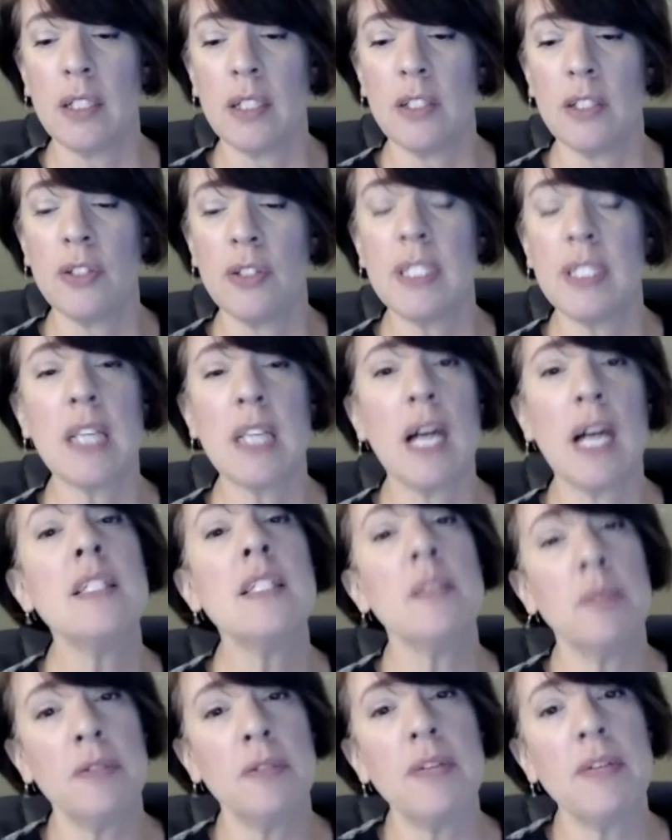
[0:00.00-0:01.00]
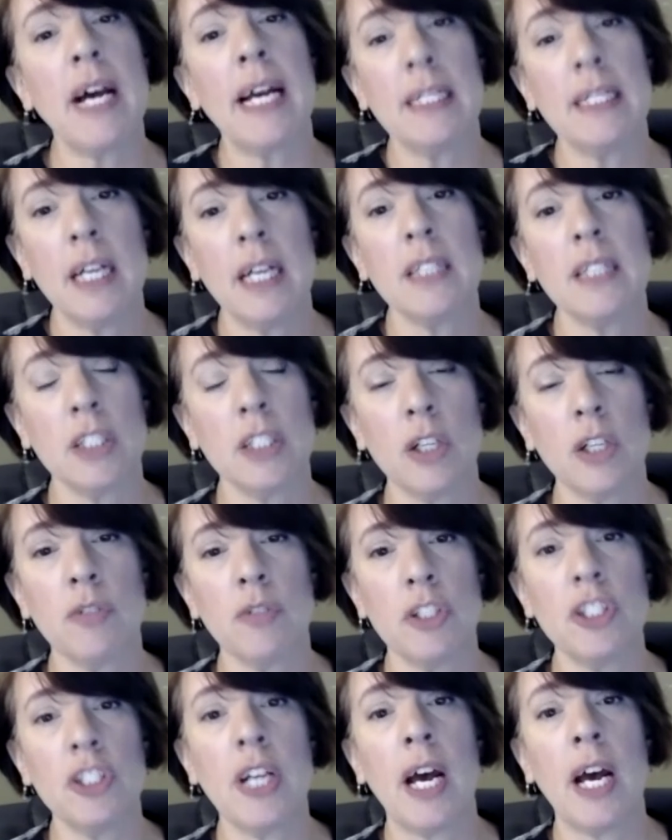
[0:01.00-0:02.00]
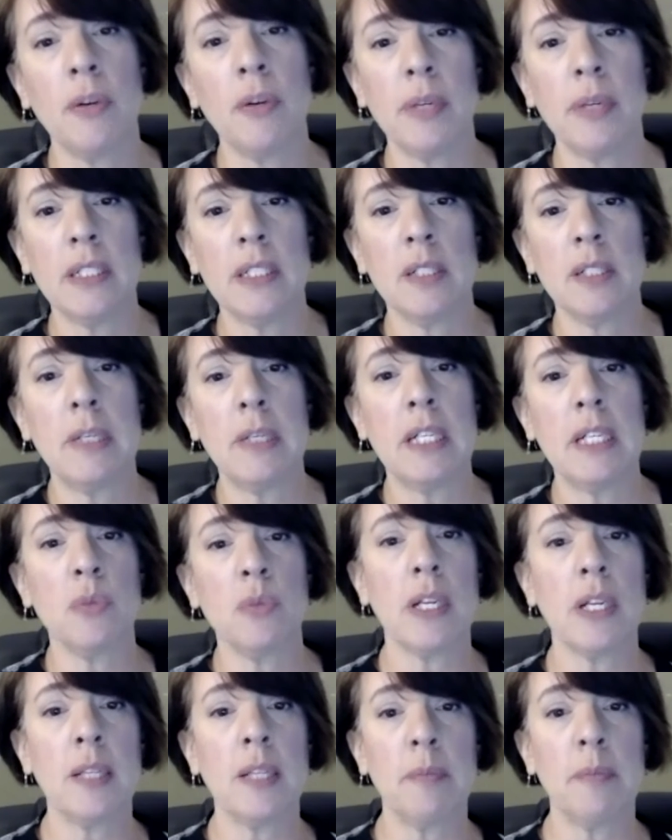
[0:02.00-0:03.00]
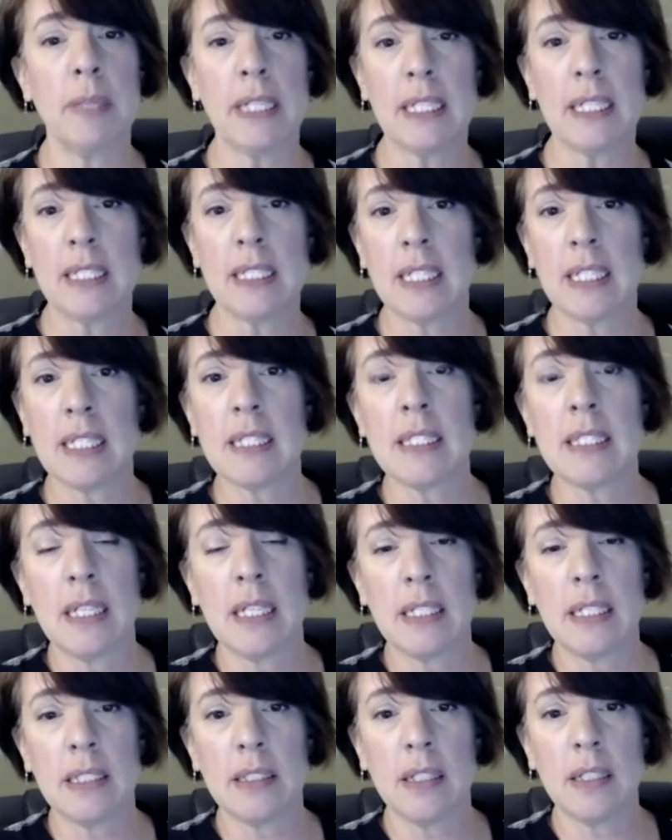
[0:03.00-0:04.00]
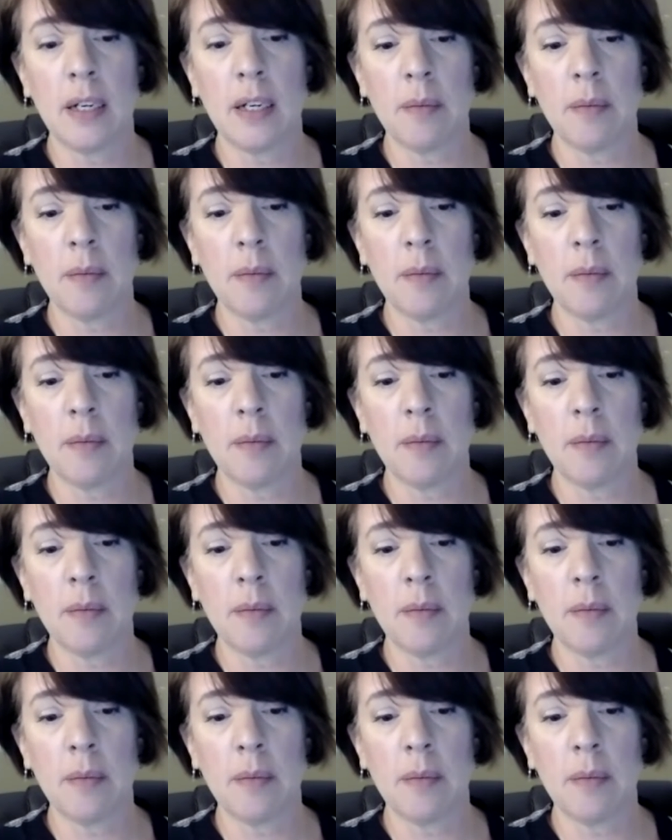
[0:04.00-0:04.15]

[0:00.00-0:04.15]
this concept of diagnostic overshadowing to me is one of the biggest things that